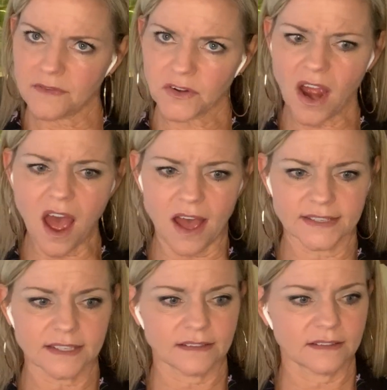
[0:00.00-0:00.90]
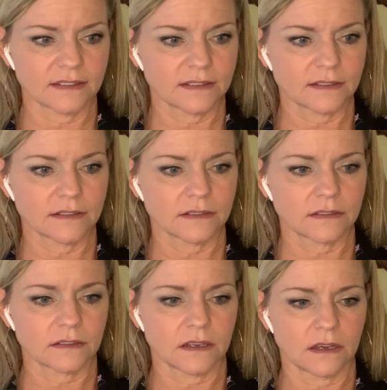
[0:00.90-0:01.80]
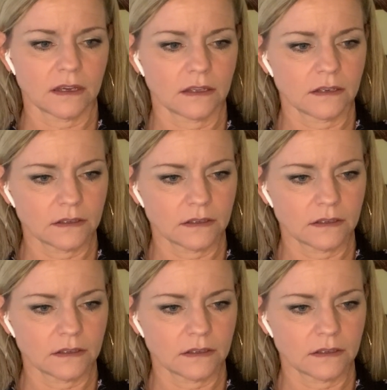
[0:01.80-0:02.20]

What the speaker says: forgot. God,